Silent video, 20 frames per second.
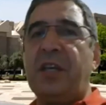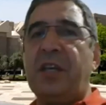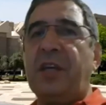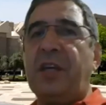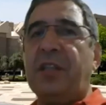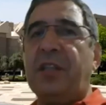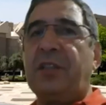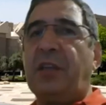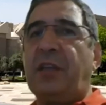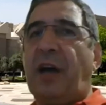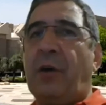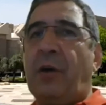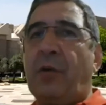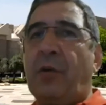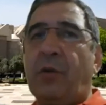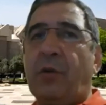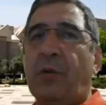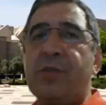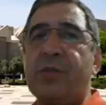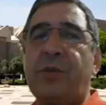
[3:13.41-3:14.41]
that are
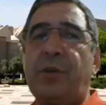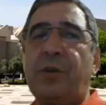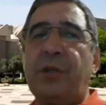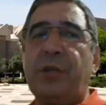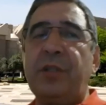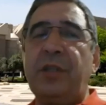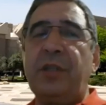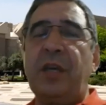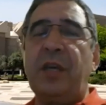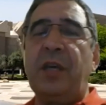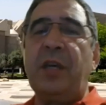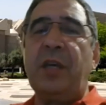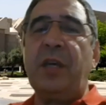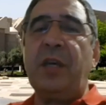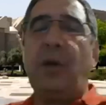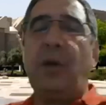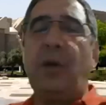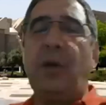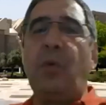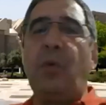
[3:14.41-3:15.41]
also in the
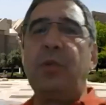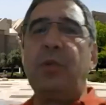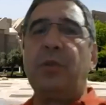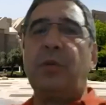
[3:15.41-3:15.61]
order